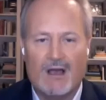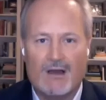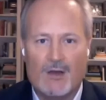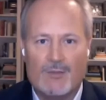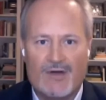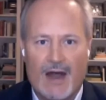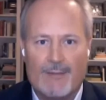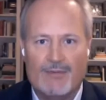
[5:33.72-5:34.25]

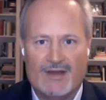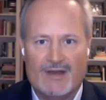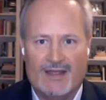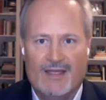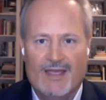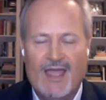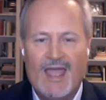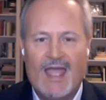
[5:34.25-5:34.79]
property,
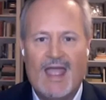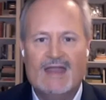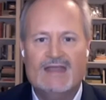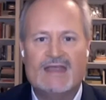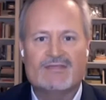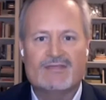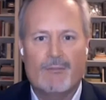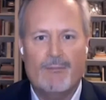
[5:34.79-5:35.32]
and
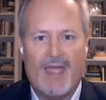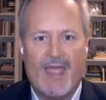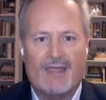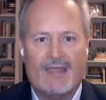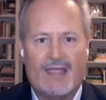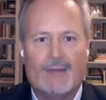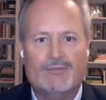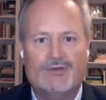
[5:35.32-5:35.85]
yet the bank
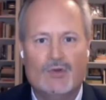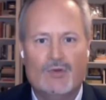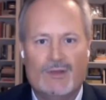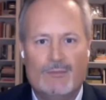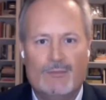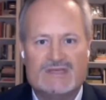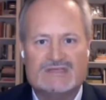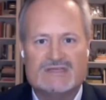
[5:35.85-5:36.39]
kept doing
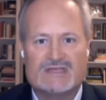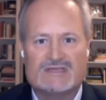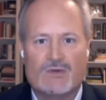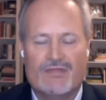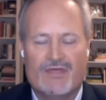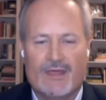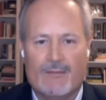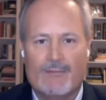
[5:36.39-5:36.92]
business
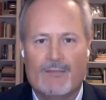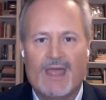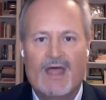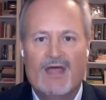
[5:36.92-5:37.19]
with him.